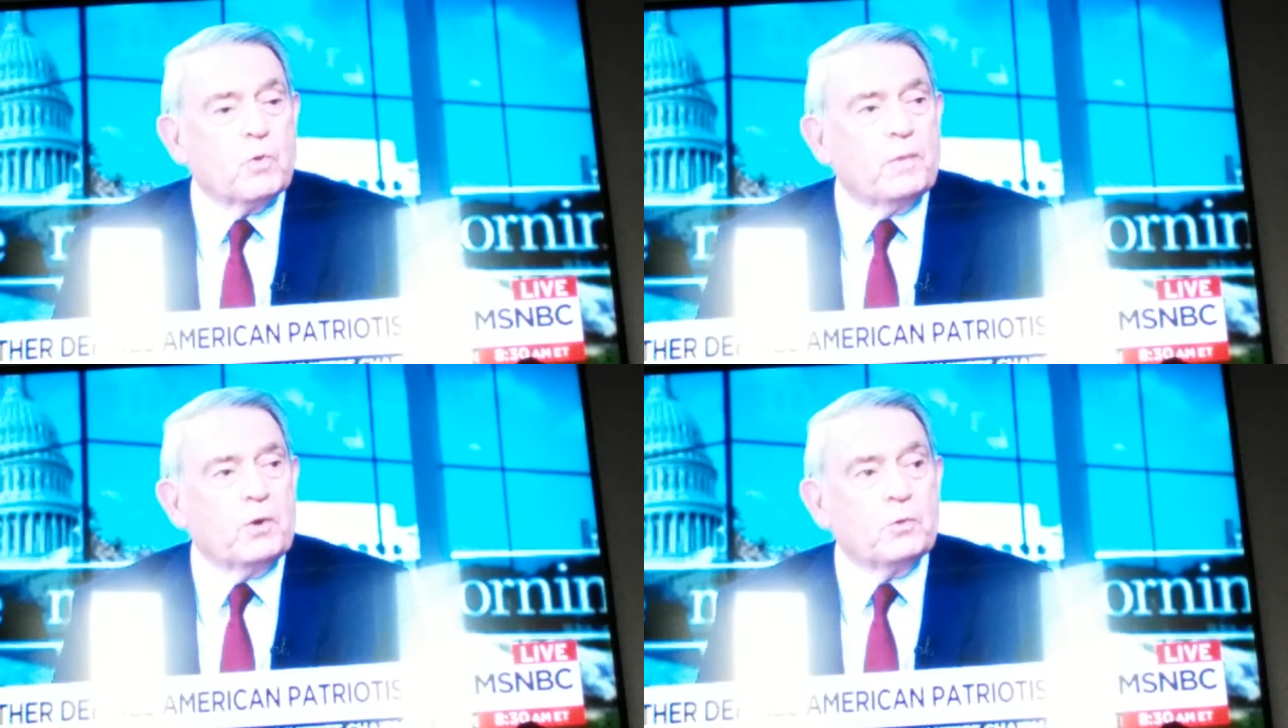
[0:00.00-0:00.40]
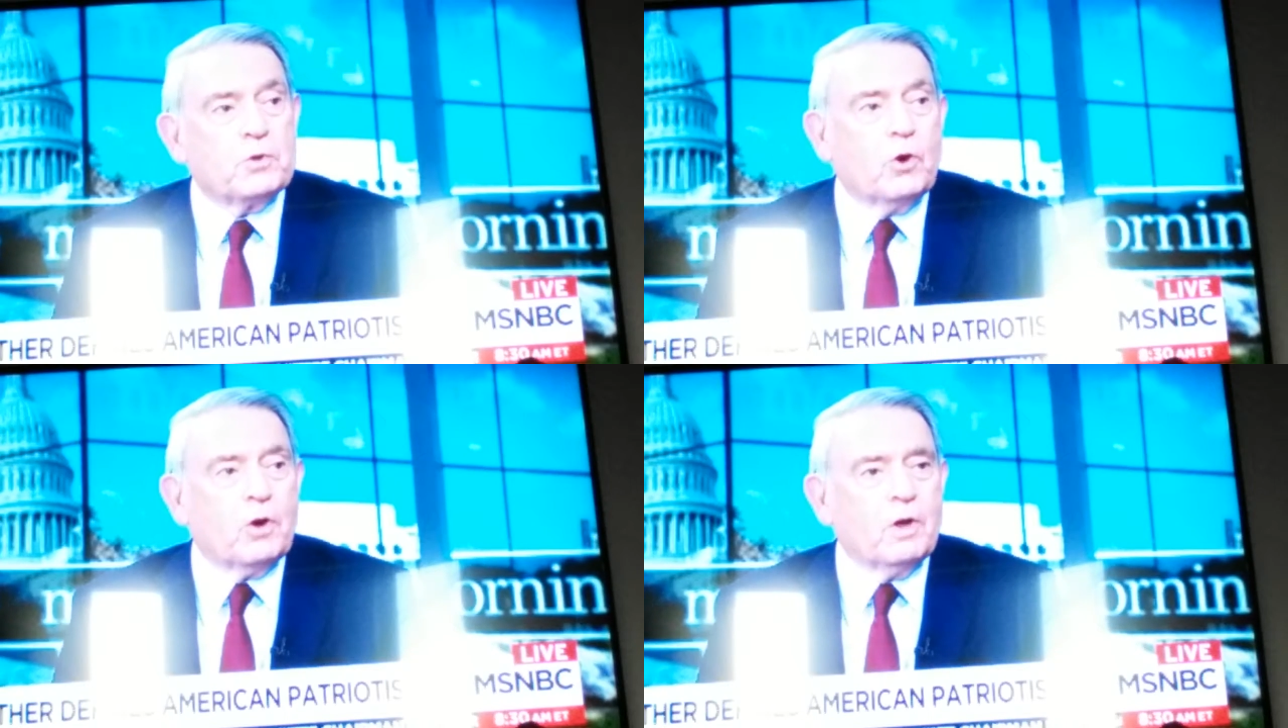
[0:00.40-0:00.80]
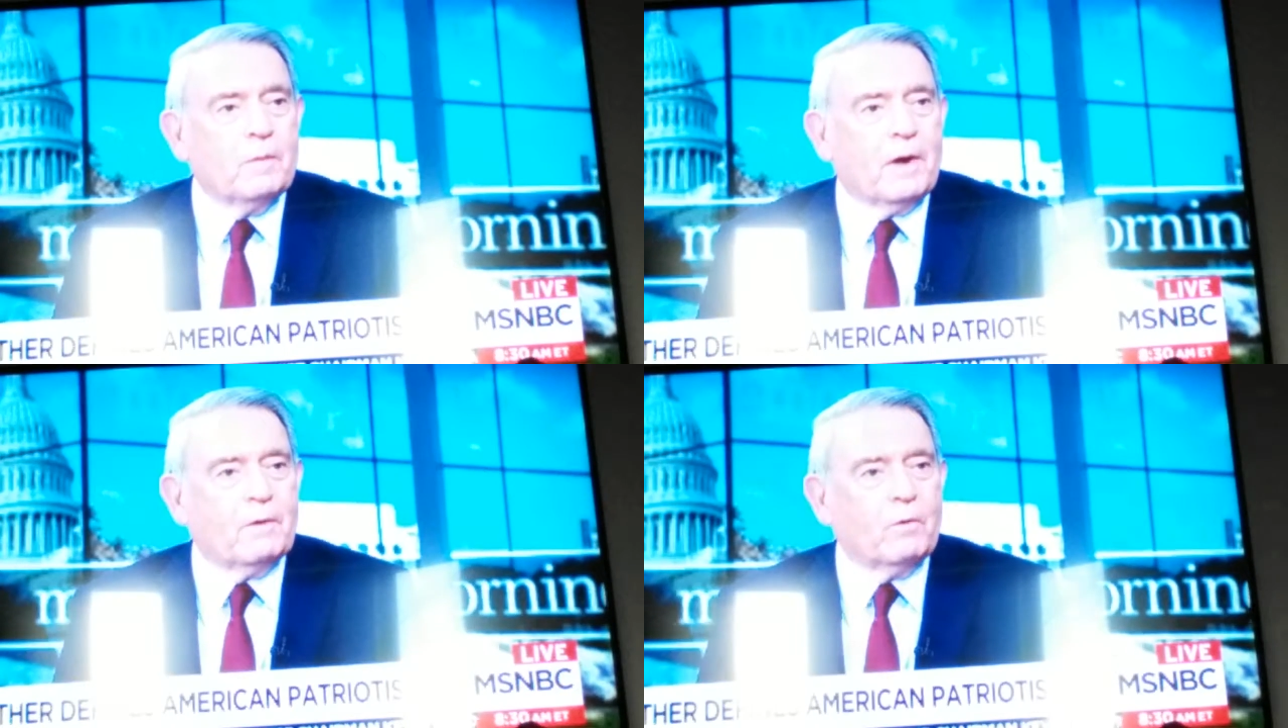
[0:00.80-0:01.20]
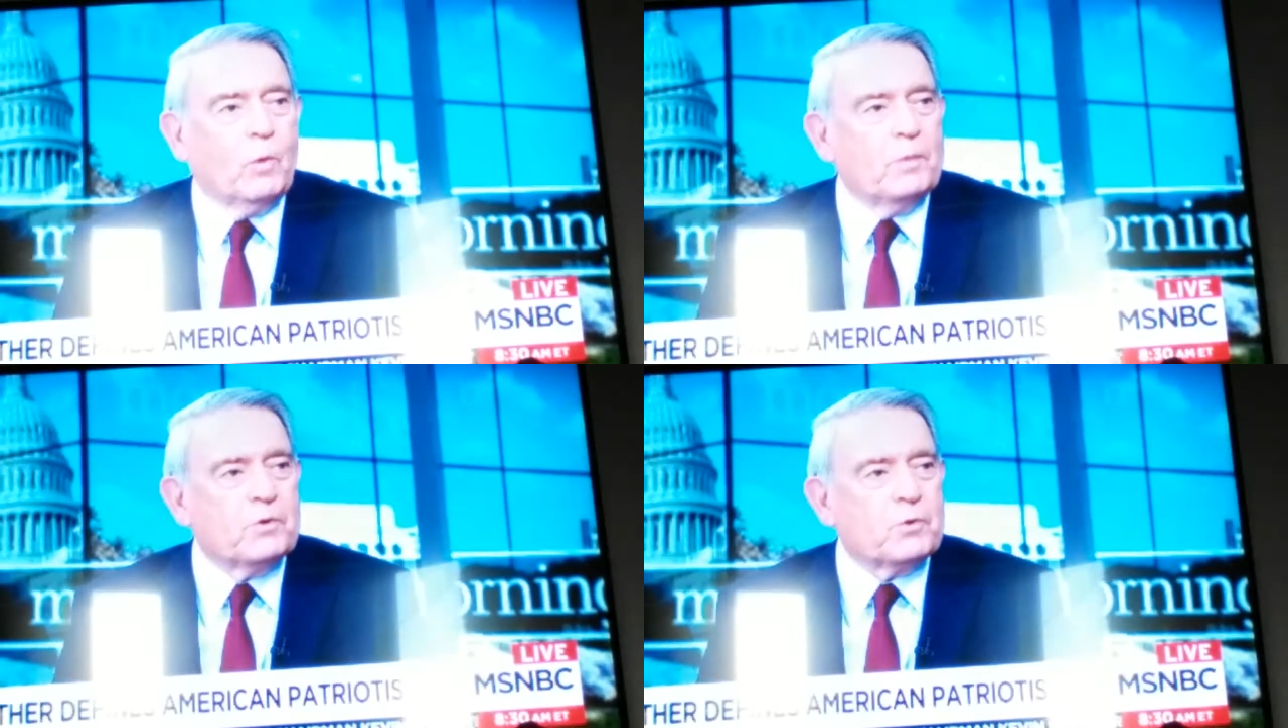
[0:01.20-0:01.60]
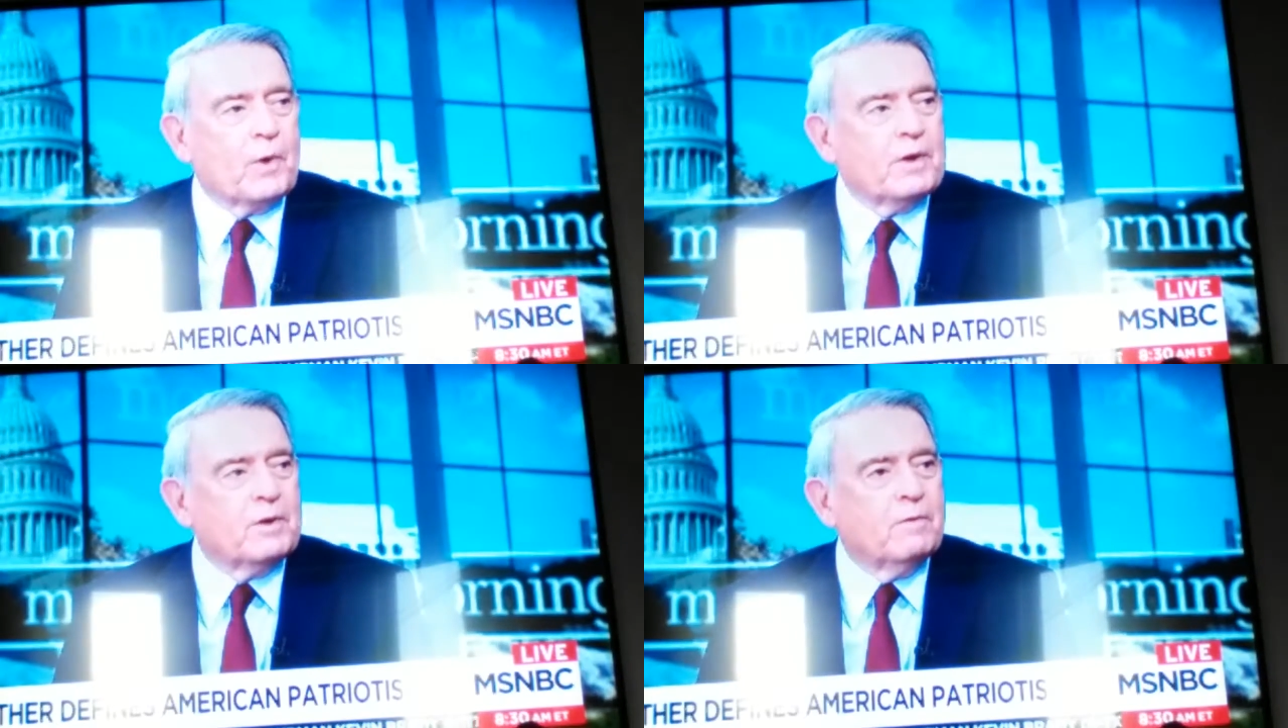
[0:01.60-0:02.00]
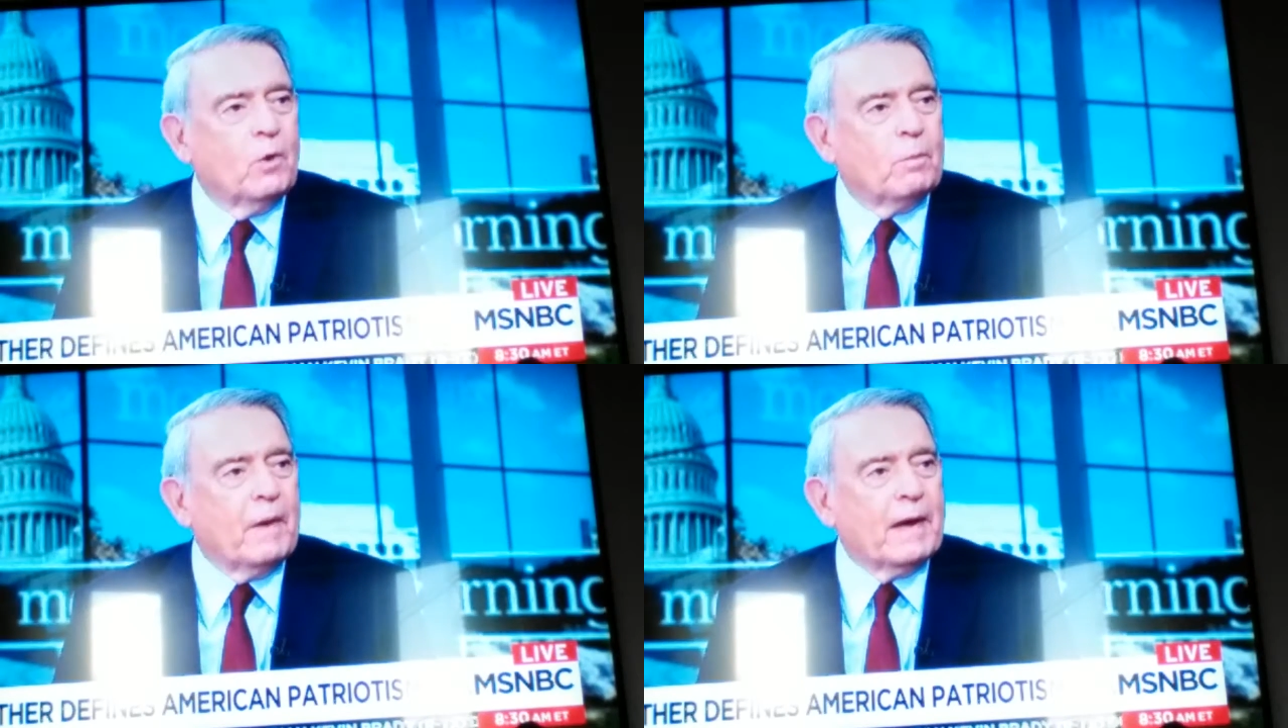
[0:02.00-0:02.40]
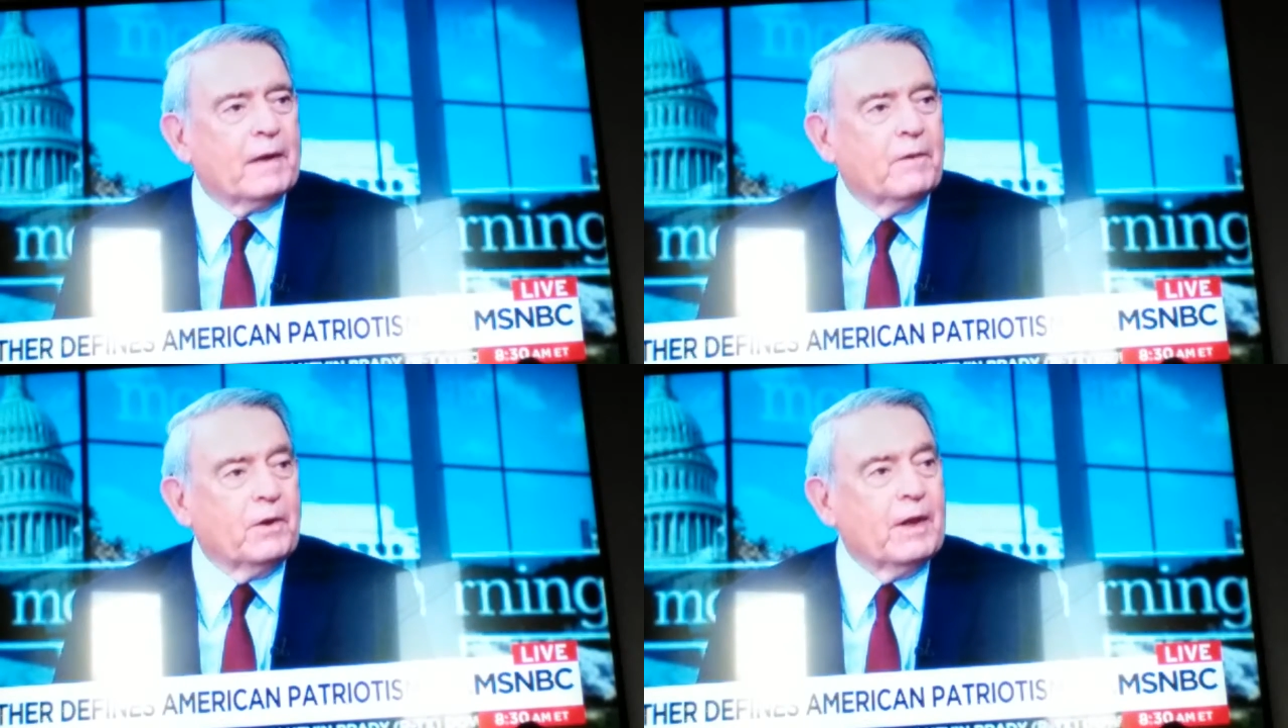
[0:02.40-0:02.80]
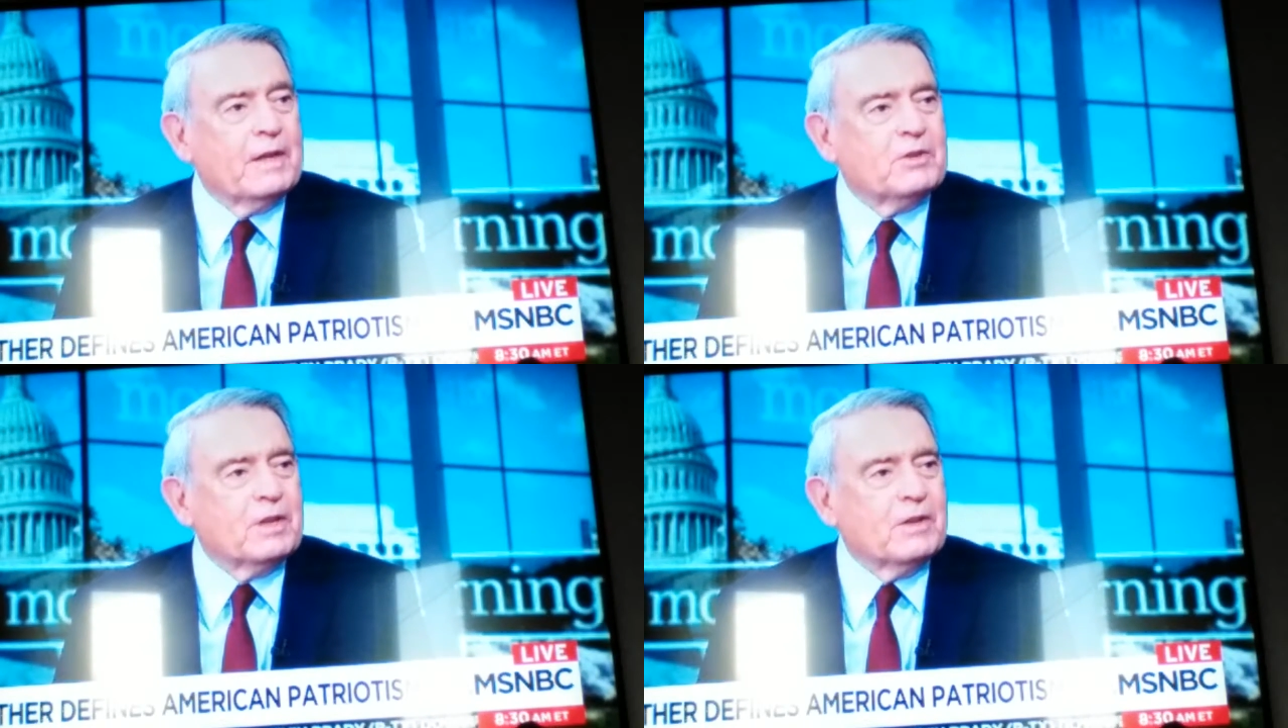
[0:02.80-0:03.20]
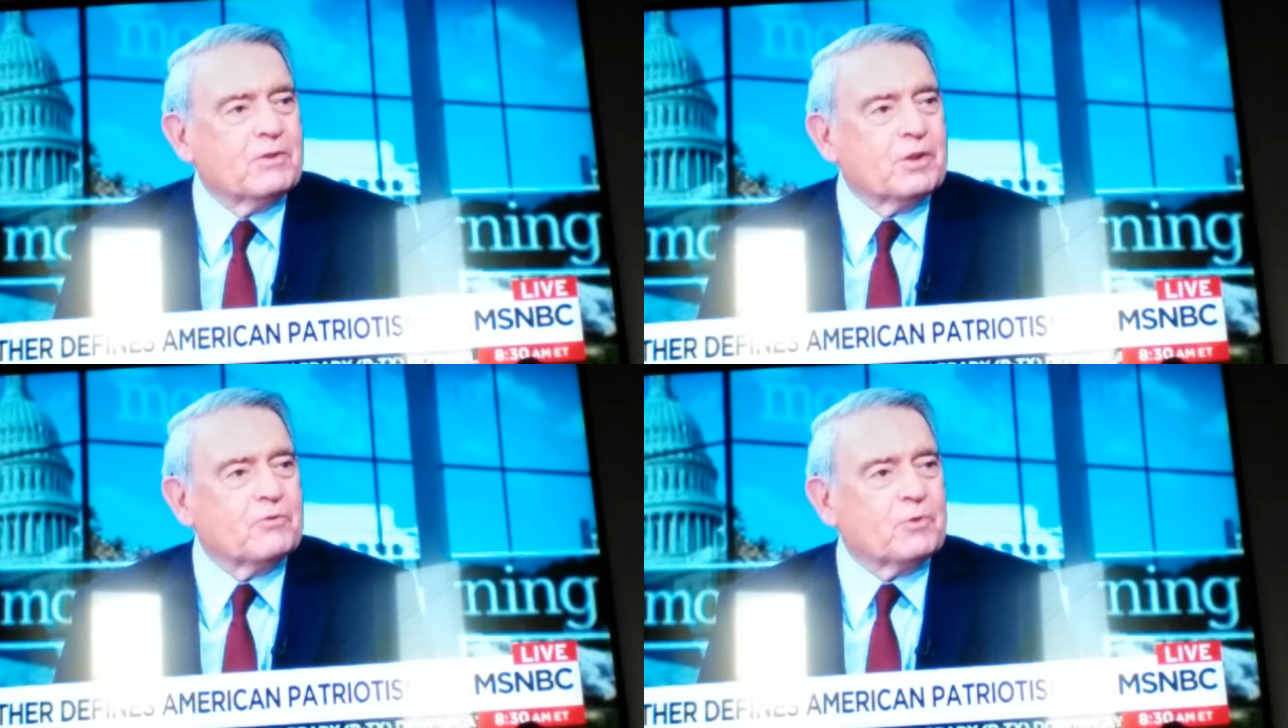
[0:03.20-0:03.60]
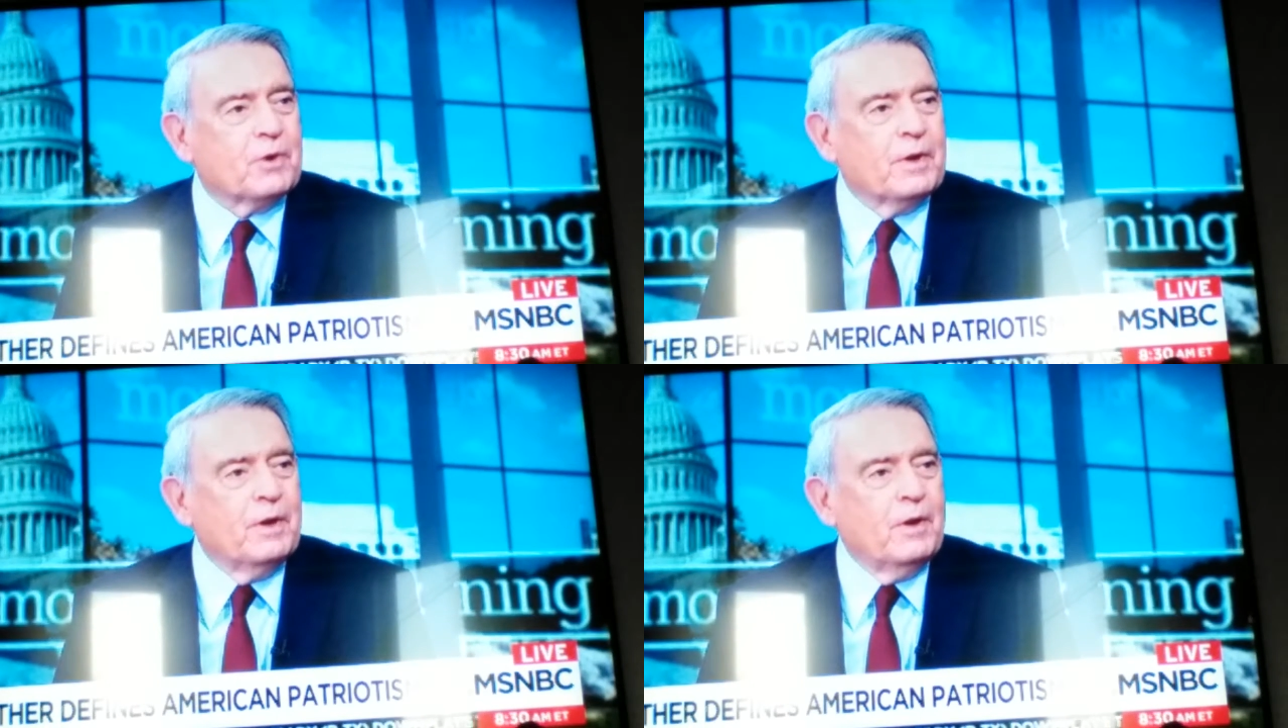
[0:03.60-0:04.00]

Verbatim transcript: women who were talking about women's right to vote back in the 19th century